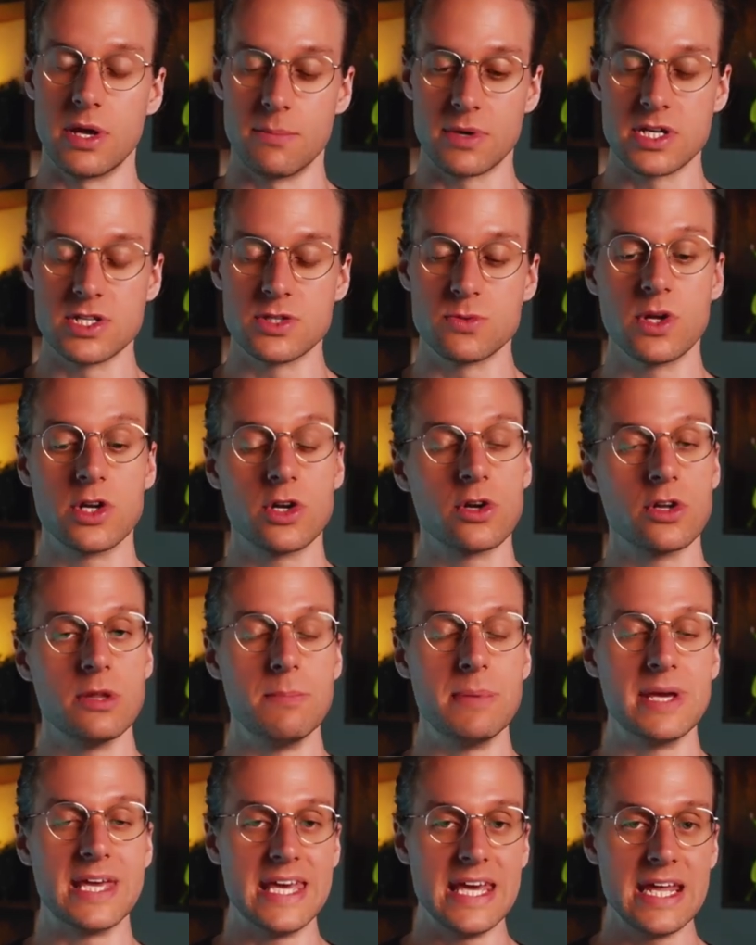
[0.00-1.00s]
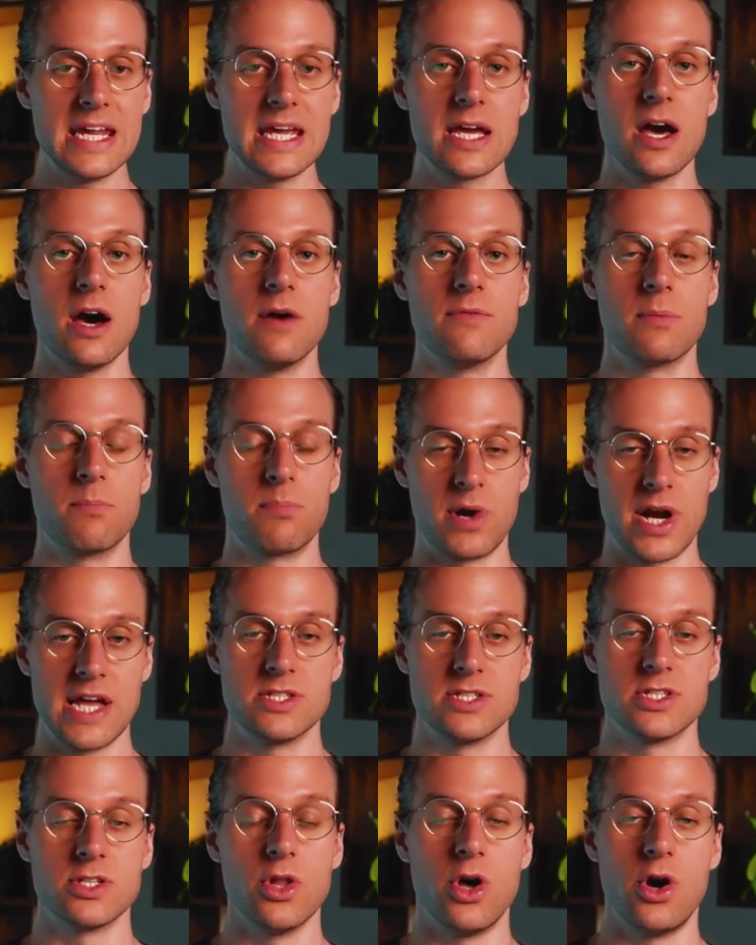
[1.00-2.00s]
Because when you're in the beginning of a
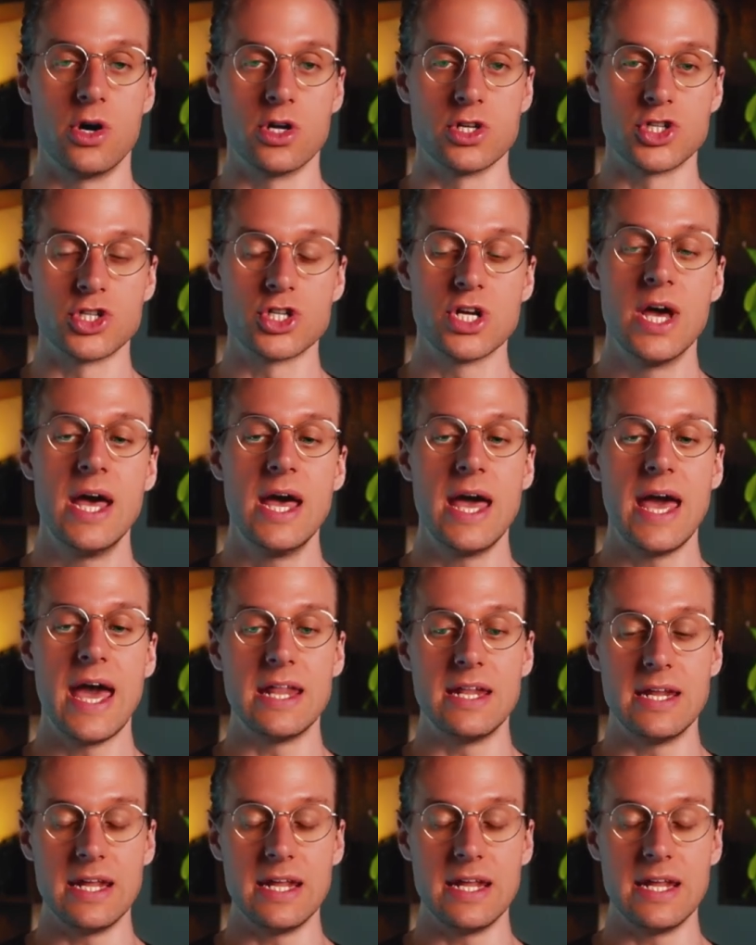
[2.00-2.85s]
brand's launch and